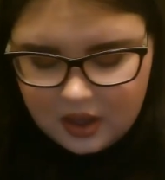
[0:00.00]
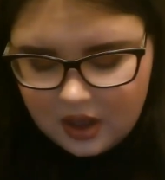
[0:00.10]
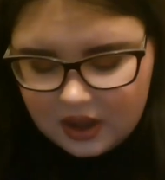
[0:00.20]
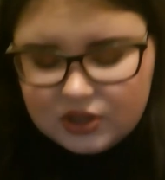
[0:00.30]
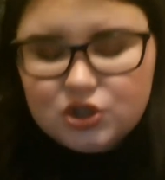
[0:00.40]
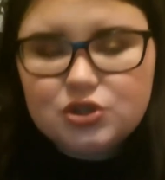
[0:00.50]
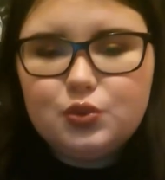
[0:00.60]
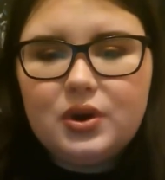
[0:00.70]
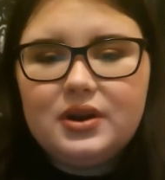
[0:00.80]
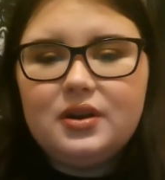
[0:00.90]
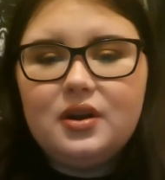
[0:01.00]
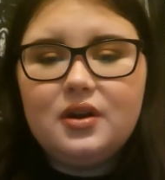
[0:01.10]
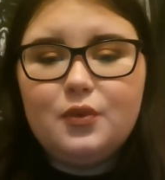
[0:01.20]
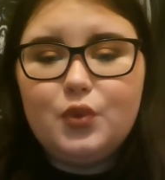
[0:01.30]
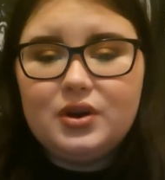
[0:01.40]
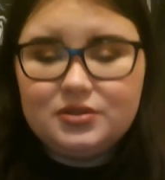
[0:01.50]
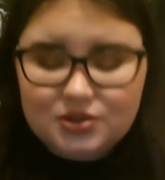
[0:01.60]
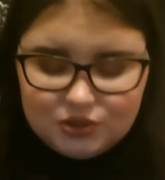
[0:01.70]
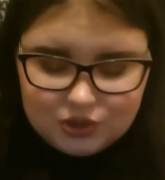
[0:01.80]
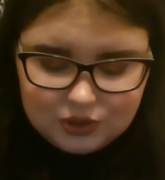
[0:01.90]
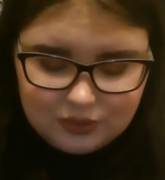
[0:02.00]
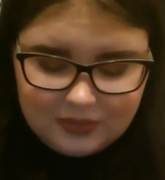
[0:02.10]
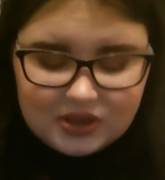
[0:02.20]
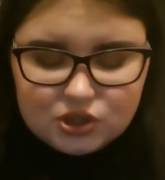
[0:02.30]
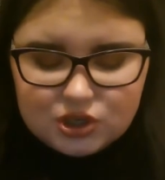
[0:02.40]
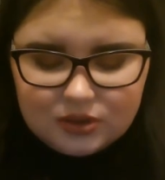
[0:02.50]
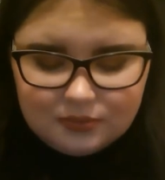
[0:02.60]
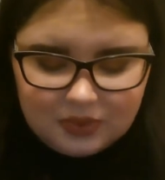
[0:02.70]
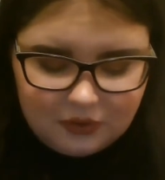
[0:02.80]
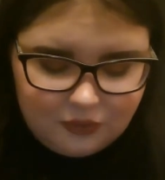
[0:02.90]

I just want to mention